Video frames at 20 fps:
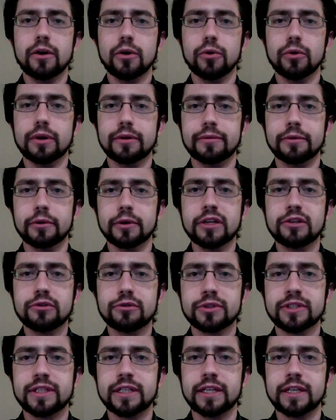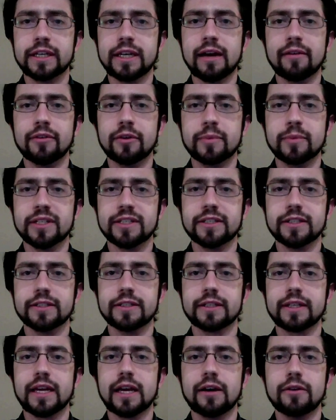or if you're interested in having a business
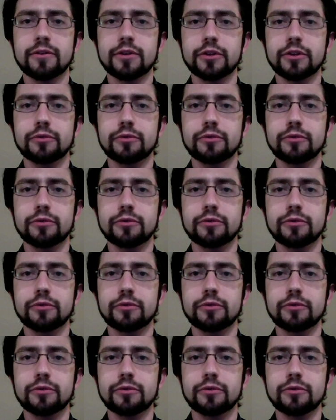account,